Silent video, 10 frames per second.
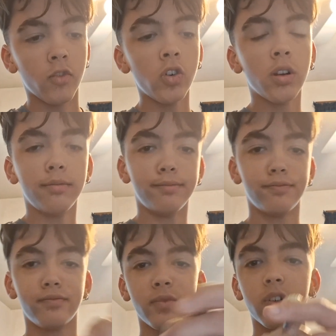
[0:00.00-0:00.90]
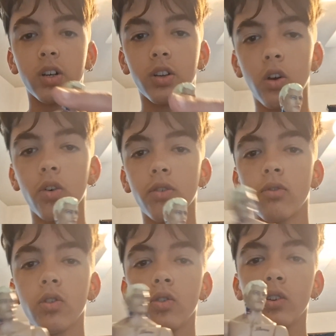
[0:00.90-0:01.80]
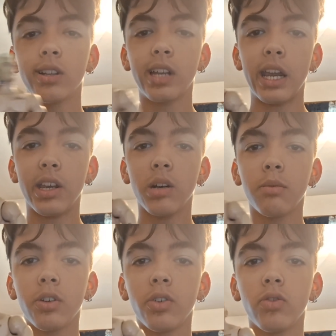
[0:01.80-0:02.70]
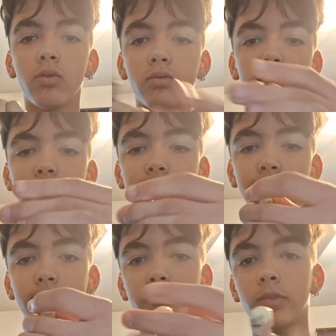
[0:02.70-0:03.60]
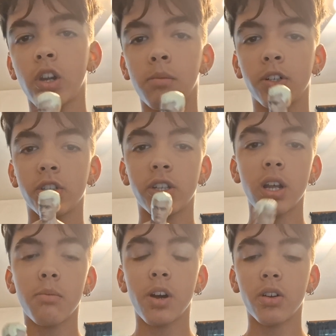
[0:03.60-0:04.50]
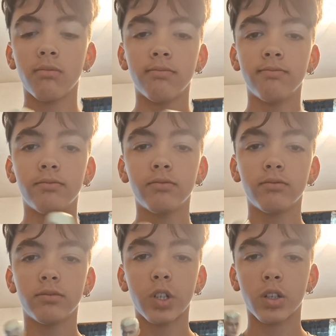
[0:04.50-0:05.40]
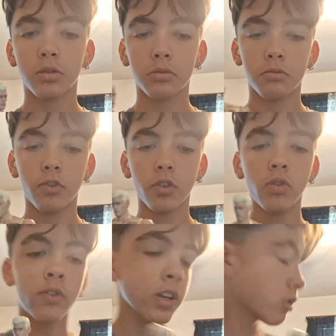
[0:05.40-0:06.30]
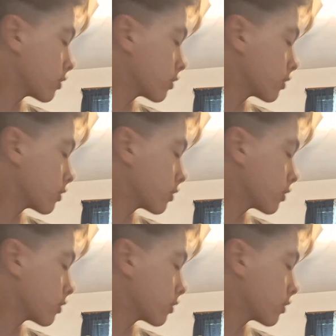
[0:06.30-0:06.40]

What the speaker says: Alright. We got a Cody Rhodes, AEW. Not much to say about him. Really cool figure